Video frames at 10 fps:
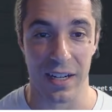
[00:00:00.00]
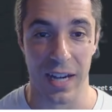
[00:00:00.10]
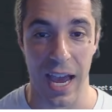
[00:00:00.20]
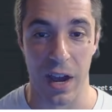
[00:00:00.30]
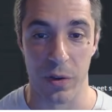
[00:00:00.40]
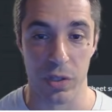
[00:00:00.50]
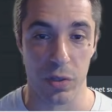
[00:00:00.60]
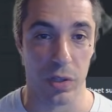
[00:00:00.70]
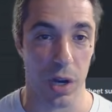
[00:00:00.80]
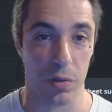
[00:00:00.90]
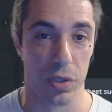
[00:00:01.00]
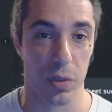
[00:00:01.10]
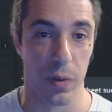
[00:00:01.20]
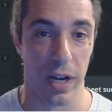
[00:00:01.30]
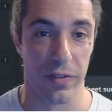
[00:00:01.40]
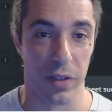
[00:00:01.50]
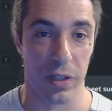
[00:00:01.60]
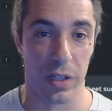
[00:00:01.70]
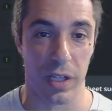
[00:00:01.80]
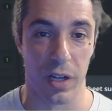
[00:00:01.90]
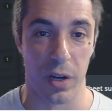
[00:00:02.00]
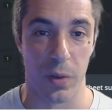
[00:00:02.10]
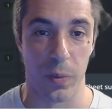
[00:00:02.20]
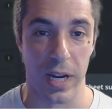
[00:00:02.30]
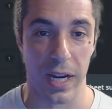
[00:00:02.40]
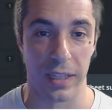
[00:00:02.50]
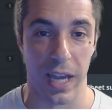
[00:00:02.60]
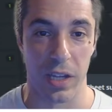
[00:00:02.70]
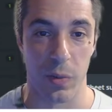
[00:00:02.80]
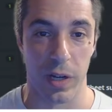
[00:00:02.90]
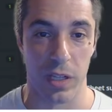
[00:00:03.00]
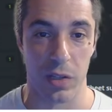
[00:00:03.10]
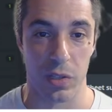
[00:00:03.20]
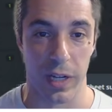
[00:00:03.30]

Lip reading: Now you go to whatever rig that you want to use.